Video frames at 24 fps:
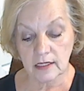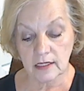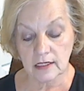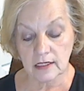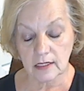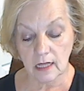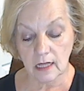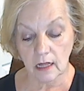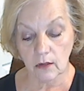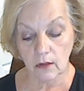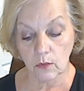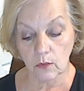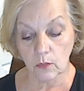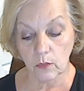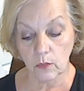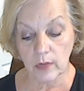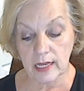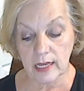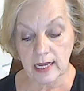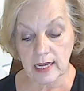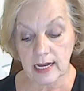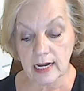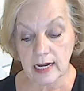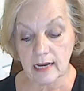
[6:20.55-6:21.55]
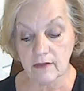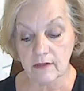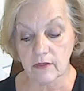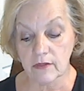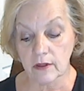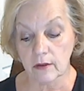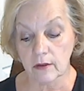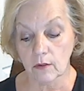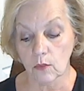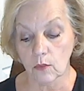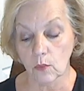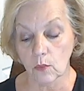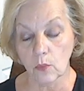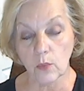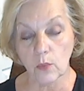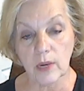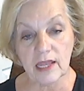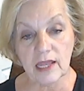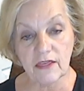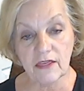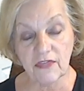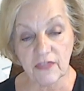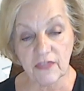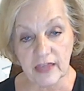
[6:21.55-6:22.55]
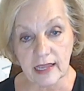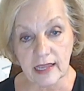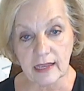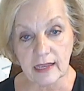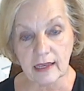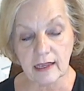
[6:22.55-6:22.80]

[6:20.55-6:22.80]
information in your textbooks,